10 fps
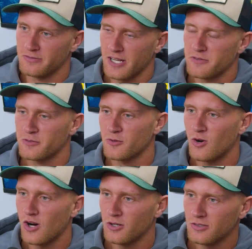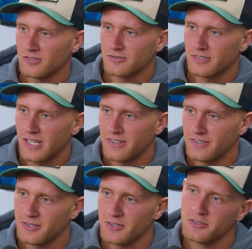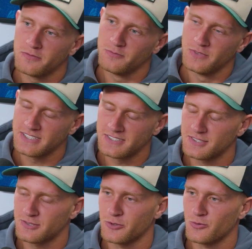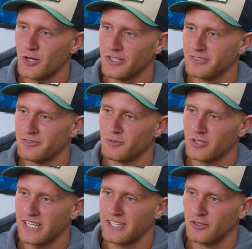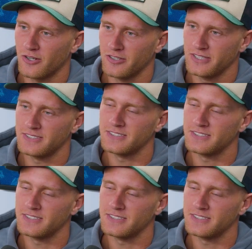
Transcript: run for a while. Run the listeners through what Kangalotto is.